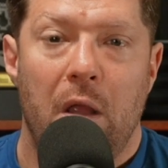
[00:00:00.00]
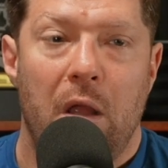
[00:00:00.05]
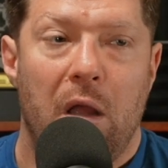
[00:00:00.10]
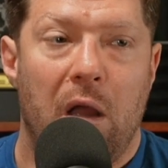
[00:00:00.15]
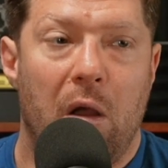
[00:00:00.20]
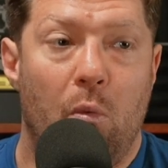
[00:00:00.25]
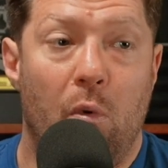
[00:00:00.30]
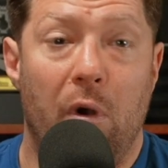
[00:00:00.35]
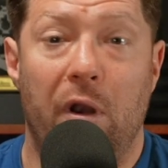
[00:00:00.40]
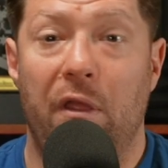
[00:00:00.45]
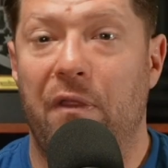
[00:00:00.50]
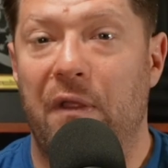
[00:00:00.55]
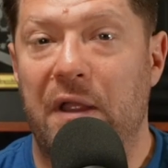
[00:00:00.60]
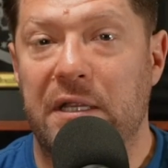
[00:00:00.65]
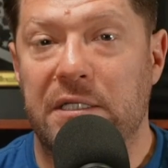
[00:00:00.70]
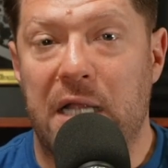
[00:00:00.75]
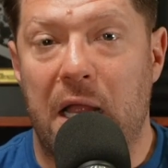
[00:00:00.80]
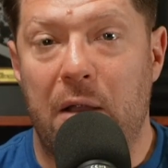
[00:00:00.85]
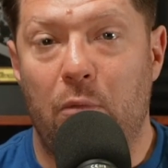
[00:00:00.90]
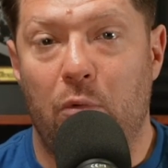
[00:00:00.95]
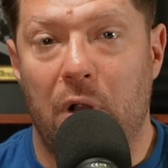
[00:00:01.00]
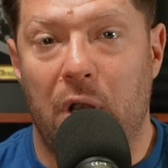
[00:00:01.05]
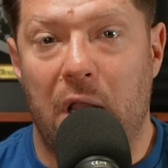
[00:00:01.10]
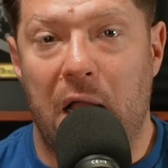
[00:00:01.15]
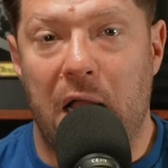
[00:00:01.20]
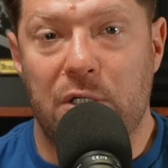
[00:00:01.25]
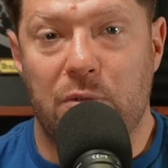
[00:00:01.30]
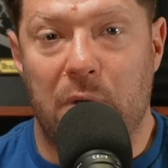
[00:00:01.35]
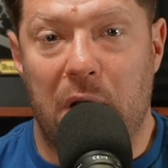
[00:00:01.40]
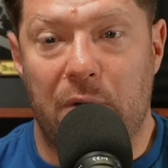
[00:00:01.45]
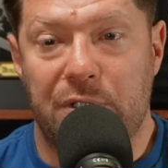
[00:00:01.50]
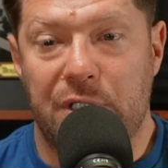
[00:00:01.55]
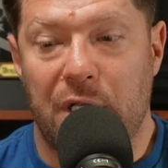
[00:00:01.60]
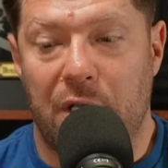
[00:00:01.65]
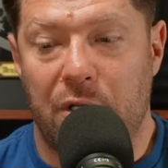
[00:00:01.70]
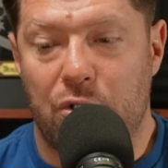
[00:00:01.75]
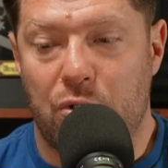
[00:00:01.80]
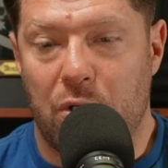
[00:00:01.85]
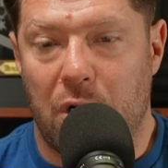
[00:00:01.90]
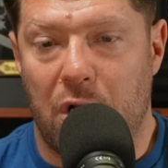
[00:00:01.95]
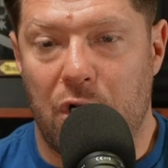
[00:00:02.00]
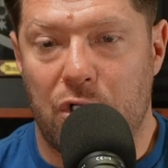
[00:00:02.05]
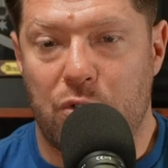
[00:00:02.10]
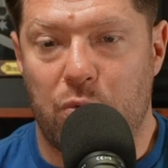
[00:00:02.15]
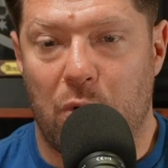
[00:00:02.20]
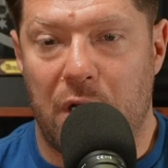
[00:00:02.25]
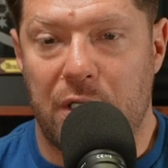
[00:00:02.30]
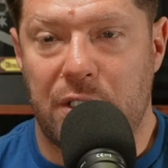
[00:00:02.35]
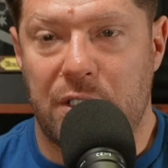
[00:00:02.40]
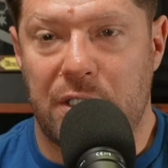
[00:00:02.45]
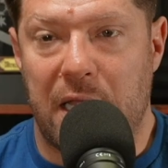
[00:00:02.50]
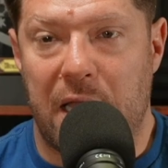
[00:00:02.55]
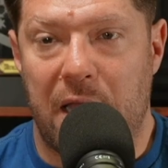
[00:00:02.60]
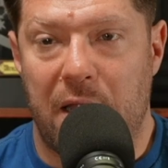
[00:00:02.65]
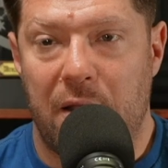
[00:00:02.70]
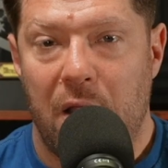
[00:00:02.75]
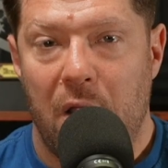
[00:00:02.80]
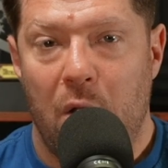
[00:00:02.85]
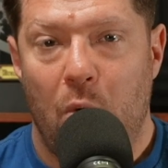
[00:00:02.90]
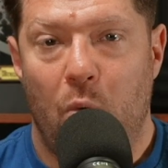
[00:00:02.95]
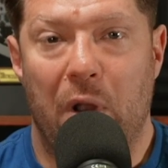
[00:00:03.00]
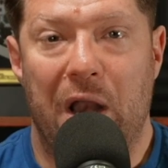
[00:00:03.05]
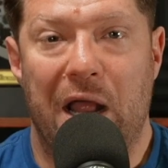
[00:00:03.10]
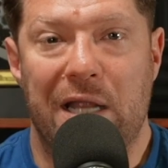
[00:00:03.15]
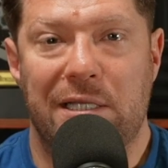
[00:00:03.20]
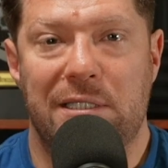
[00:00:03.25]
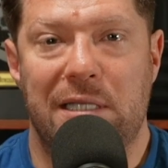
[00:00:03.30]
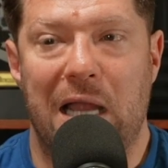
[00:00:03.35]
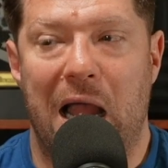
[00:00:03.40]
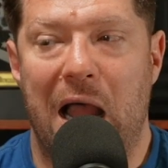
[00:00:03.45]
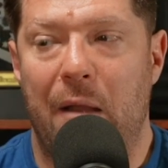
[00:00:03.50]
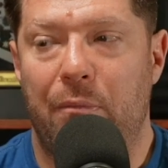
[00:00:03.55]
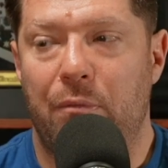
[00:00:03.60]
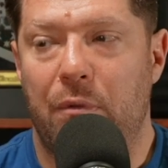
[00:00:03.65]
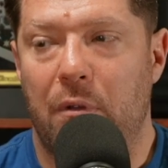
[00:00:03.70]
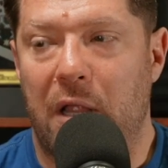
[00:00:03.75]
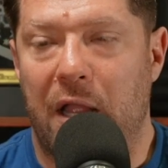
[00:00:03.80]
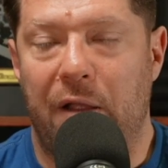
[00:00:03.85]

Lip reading: One of the things I realized when I was selling drugs was that when I stopped,